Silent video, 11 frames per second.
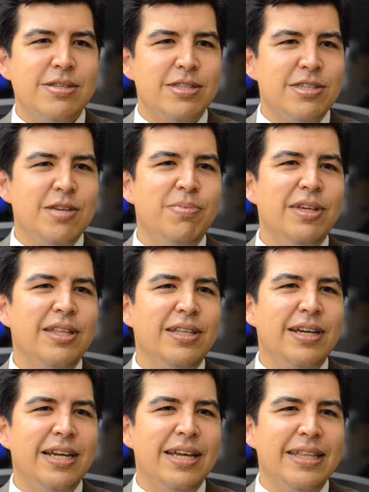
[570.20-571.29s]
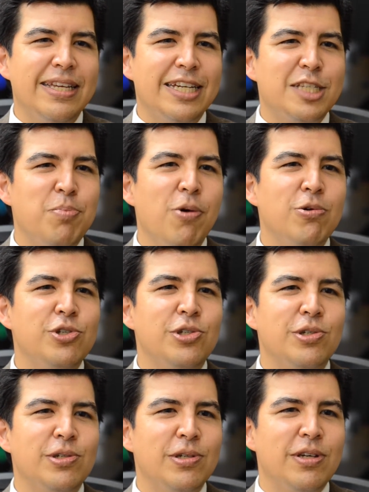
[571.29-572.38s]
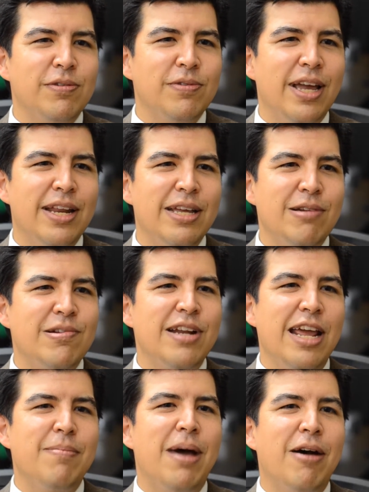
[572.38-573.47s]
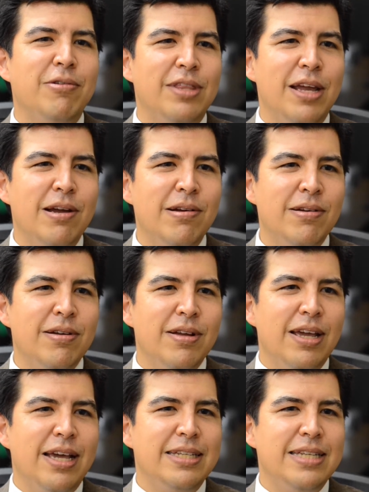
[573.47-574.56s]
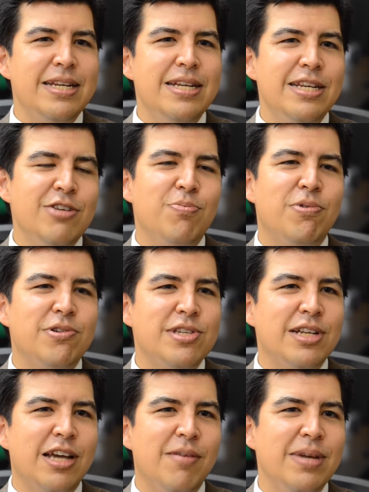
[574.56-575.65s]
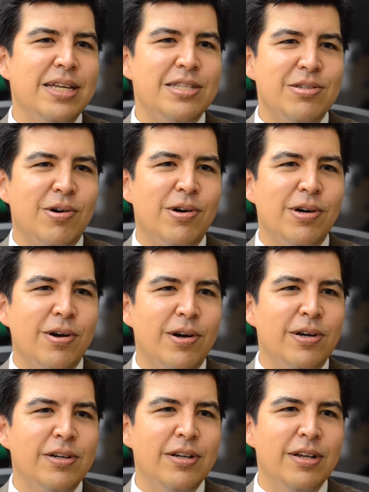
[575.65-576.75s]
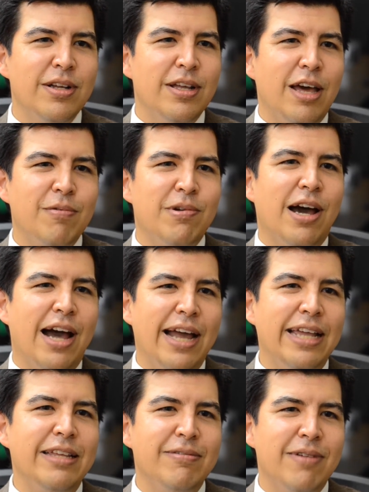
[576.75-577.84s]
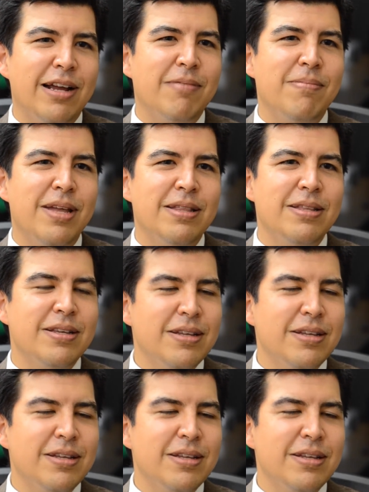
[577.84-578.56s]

simply, again, the exposure of getting your name out there. As any new person coming into Hong Kong, I would highly recommend